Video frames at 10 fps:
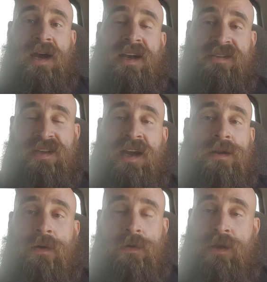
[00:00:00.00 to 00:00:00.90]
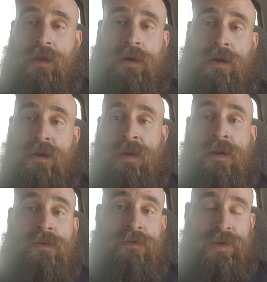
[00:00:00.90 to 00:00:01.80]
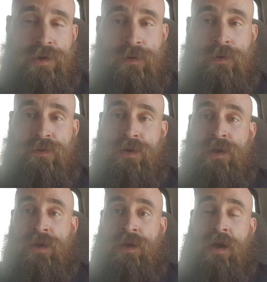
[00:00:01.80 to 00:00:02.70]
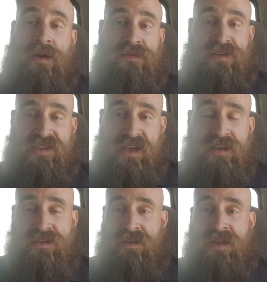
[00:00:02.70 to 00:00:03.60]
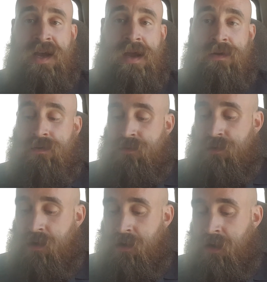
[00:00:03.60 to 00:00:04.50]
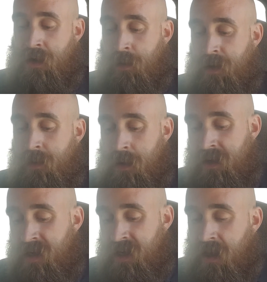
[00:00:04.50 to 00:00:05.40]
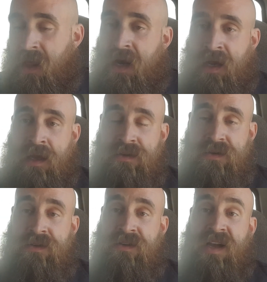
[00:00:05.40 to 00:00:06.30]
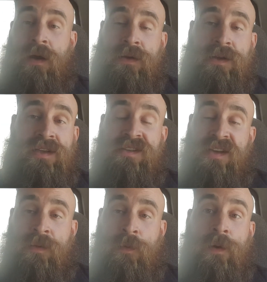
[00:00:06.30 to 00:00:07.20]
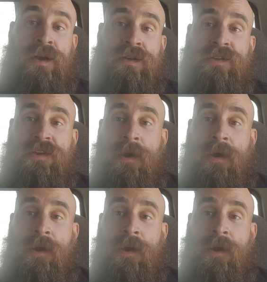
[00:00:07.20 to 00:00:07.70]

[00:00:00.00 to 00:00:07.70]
I said earlier in my review of the season that, we weren't going to get a lot of answers as how good this team was